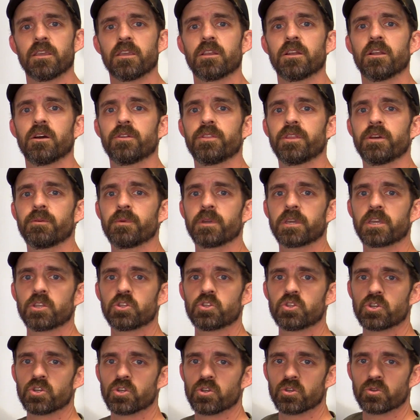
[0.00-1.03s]
then we can
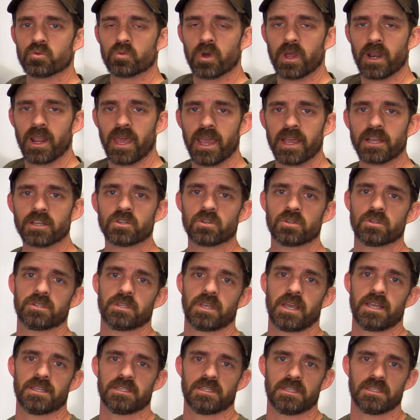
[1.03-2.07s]
choose what
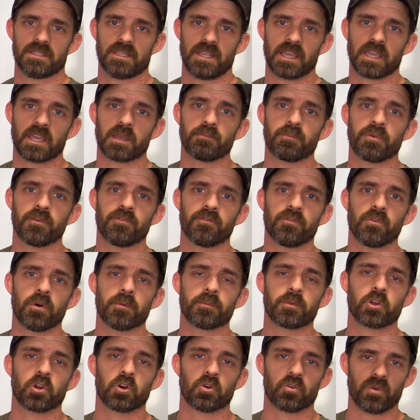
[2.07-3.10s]
exercises they can
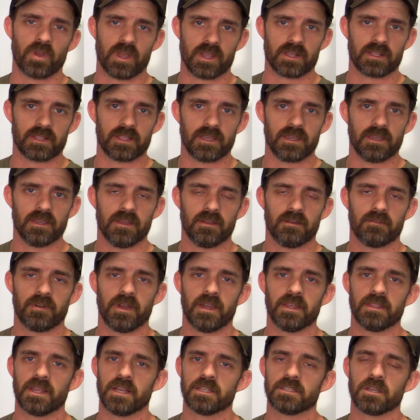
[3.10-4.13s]
perform correctly,
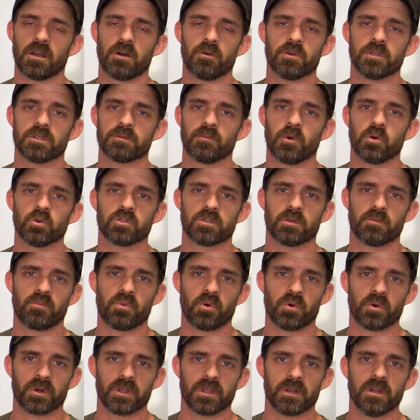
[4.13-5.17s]
right? That's always most
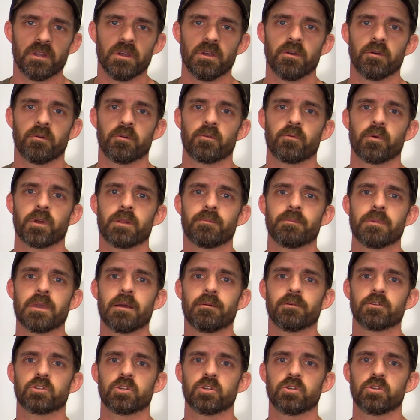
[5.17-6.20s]
important. We want to be
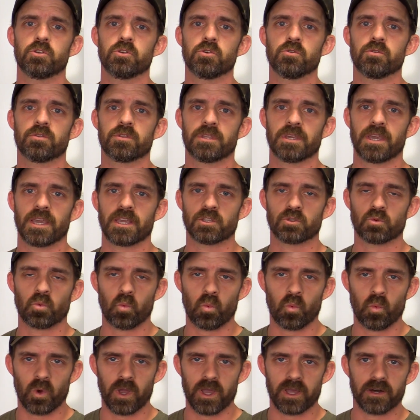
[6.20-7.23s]
able to do things
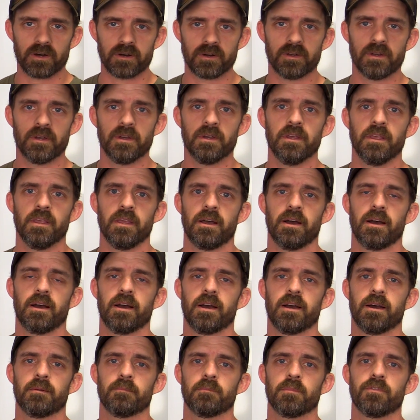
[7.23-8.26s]
well
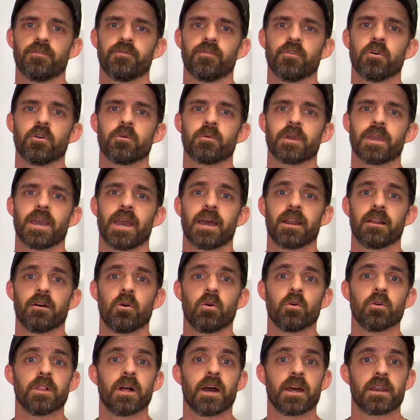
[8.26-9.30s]
before we add a
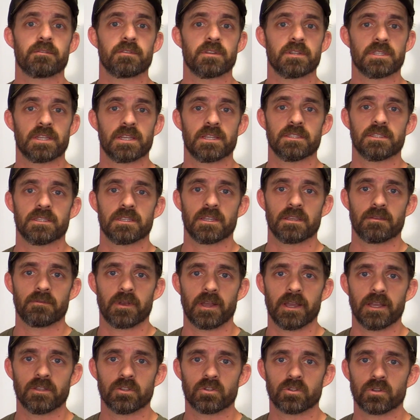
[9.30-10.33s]
whole lot of intensity,
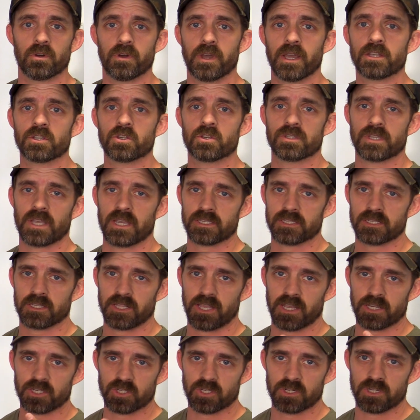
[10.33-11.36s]
right? So exercise
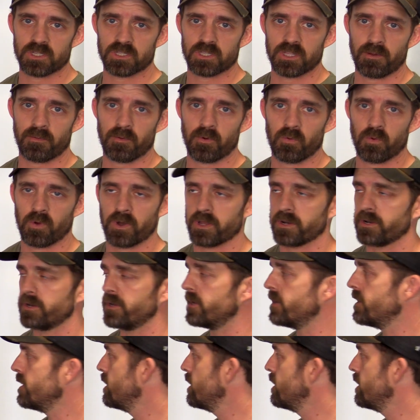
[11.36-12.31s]
selection is number one.